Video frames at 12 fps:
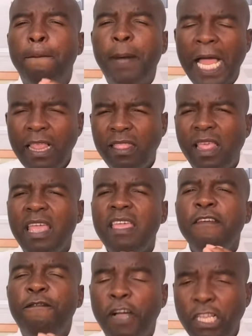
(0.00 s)
by
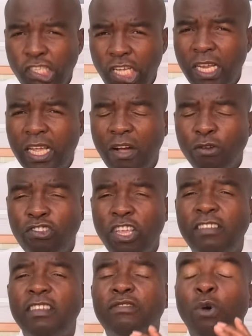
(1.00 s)
the evangelical
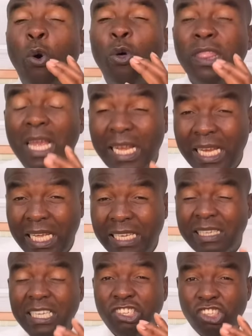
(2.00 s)
churches, or the
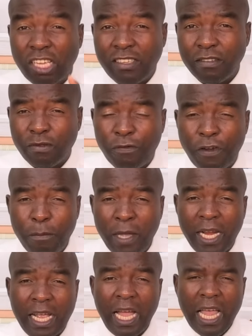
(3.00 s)
leading churches of
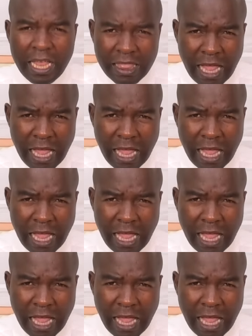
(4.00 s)
America,